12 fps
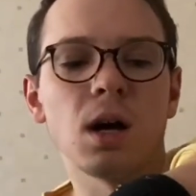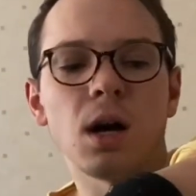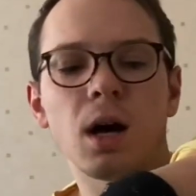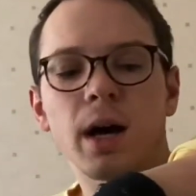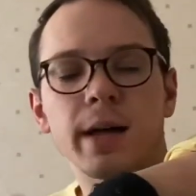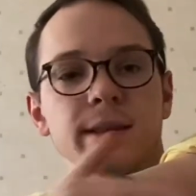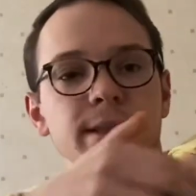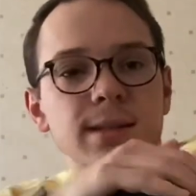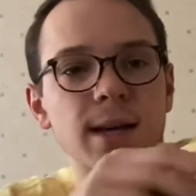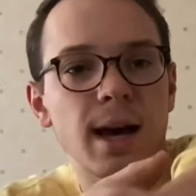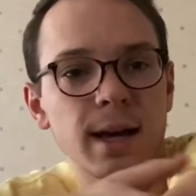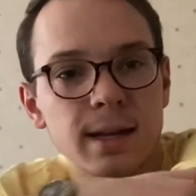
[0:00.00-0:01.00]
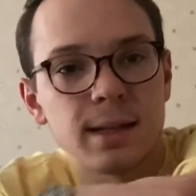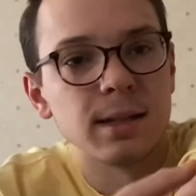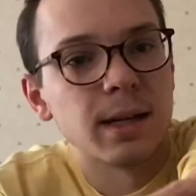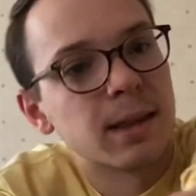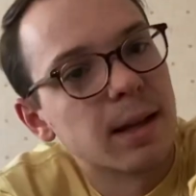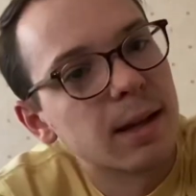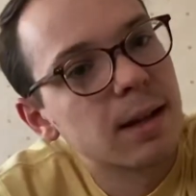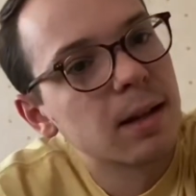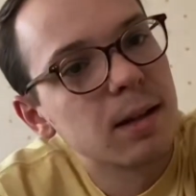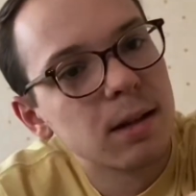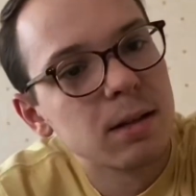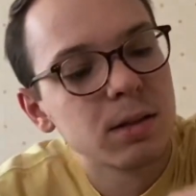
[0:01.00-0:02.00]
on the sock to get that
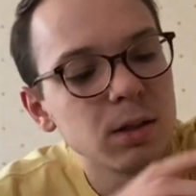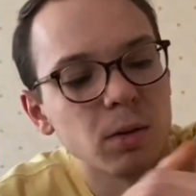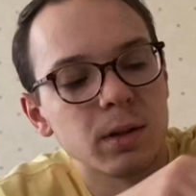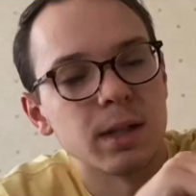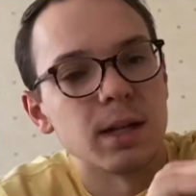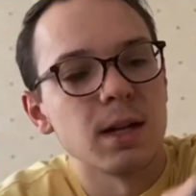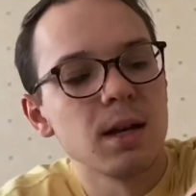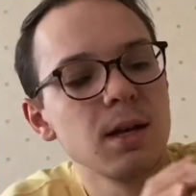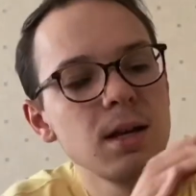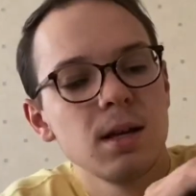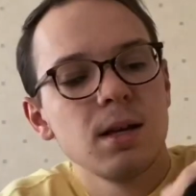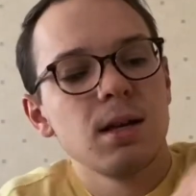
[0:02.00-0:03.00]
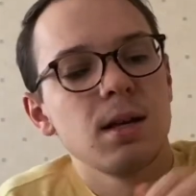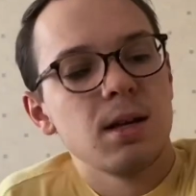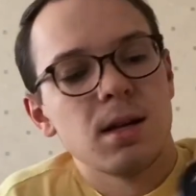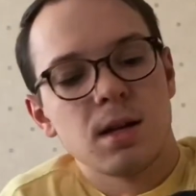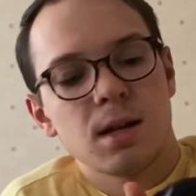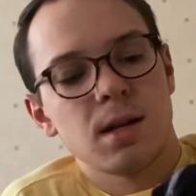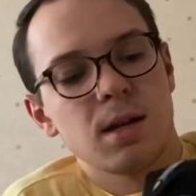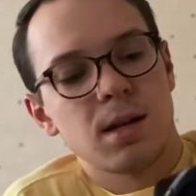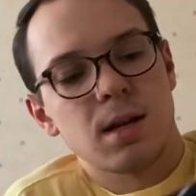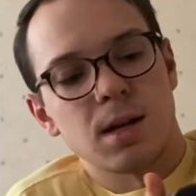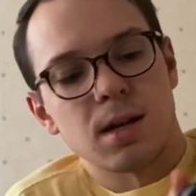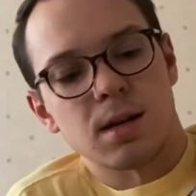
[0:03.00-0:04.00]
soaked in.
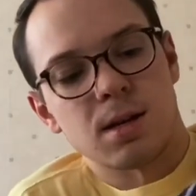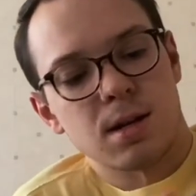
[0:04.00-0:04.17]
And